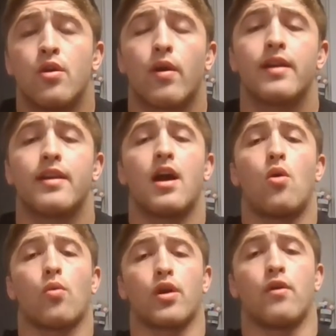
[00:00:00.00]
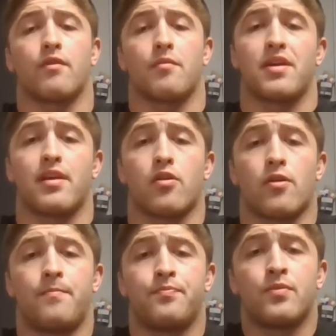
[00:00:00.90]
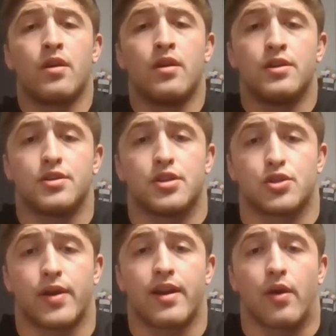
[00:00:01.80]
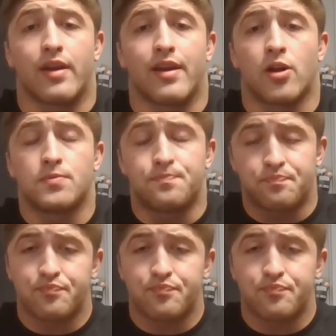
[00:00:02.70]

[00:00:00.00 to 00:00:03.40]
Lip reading: Right now, we're going from here straight up here.